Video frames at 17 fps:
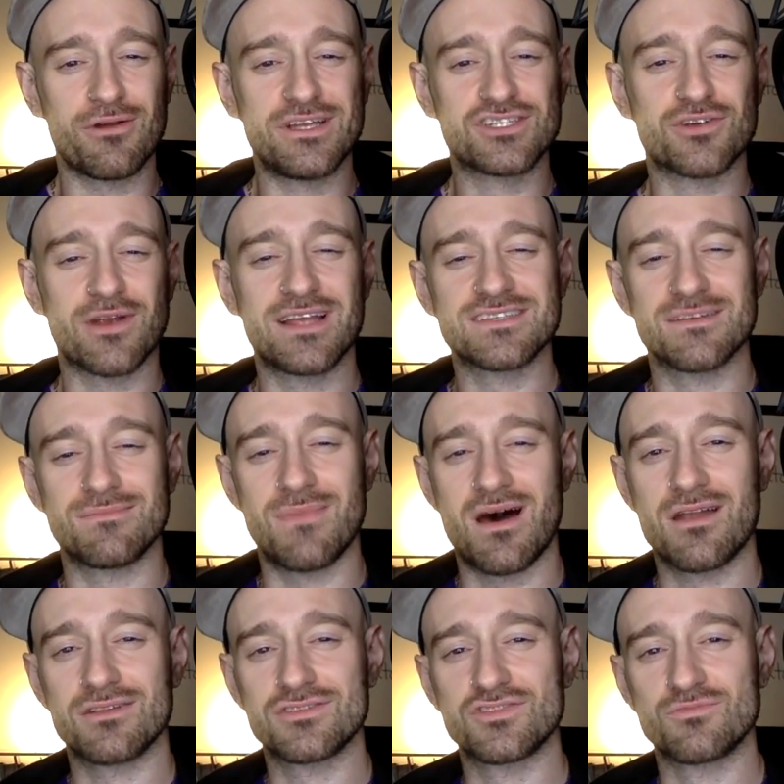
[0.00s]
he trains a
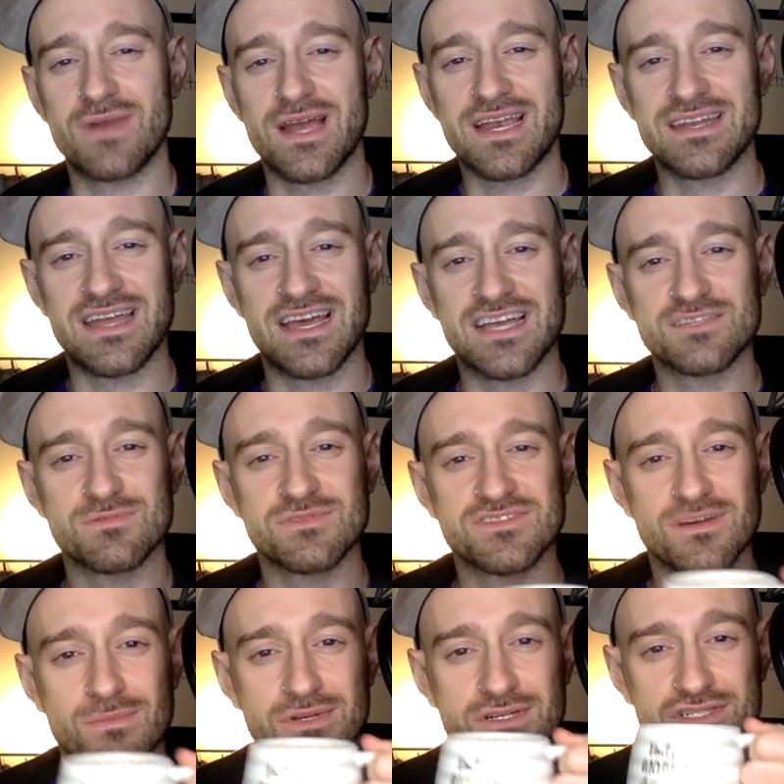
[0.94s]
model to recognize when
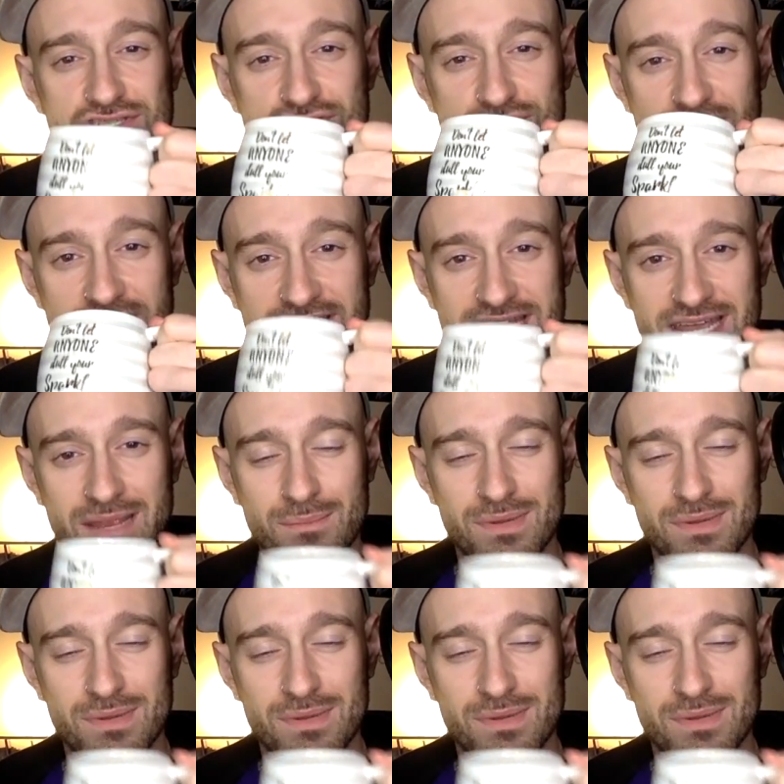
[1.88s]
someone is drinking,